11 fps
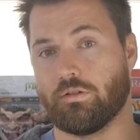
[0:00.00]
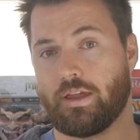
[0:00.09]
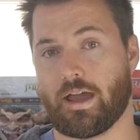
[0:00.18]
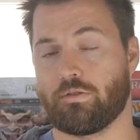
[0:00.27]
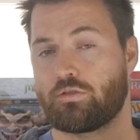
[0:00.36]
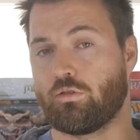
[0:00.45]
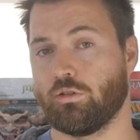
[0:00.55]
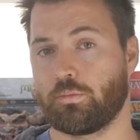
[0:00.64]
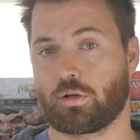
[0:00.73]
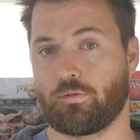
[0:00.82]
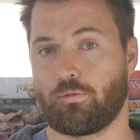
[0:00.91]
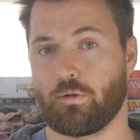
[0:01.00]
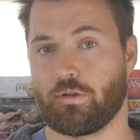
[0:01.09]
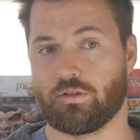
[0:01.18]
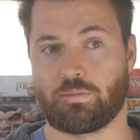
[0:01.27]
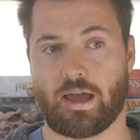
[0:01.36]
They had those old border
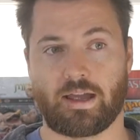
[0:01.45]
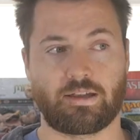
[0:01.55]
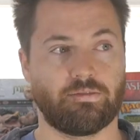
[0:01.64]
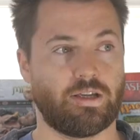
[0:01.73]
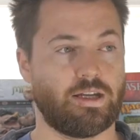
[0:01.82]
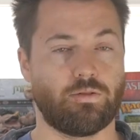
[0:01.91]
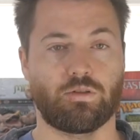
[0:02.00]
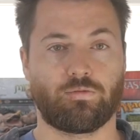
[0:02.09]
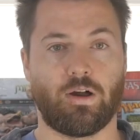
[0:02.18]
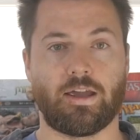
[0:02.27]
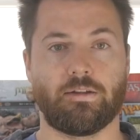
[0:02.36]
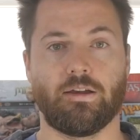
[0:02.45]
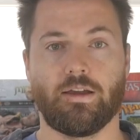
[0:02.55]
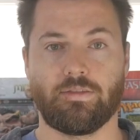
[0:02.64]
foils back, and it was fine.